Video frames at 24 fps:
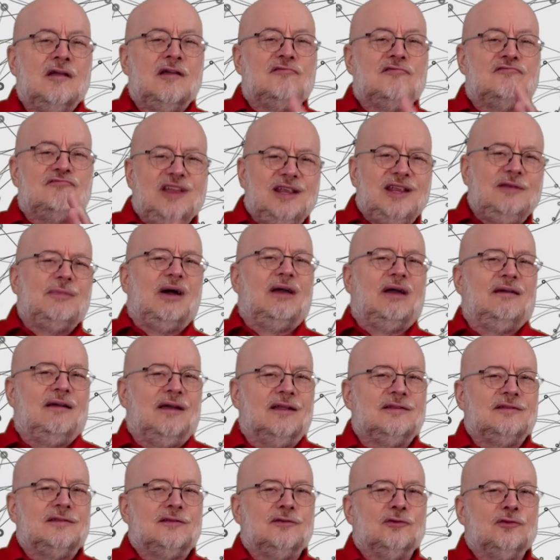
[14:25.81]
read my
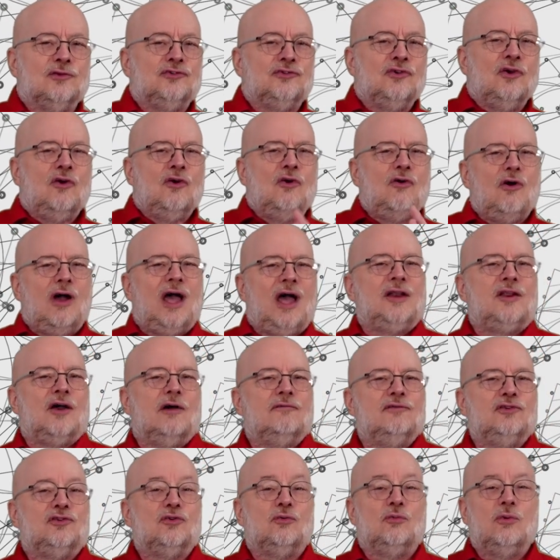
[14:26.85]
articles, or head
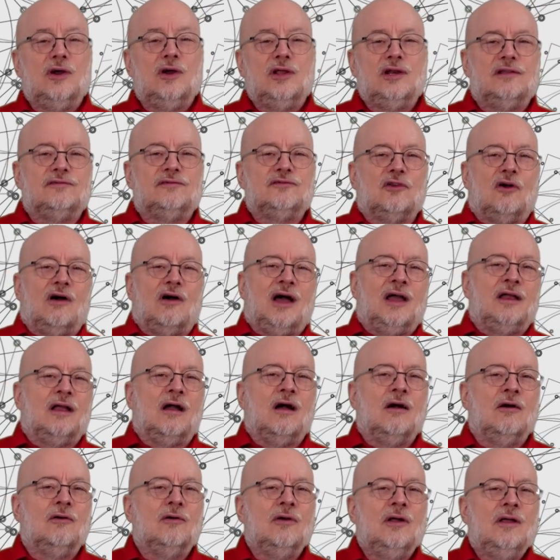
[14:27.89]
over to
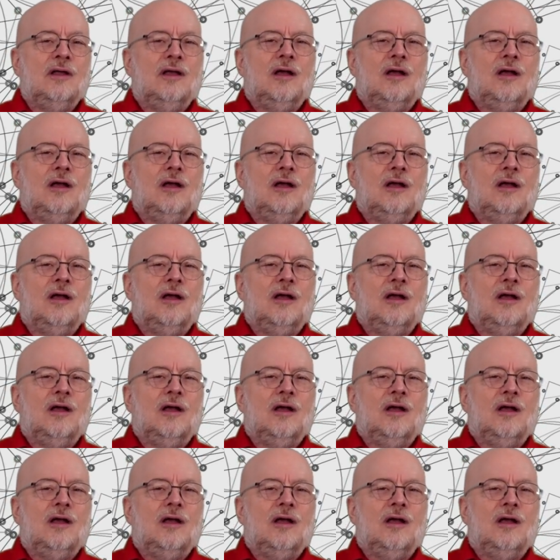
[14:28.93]
wordlift.io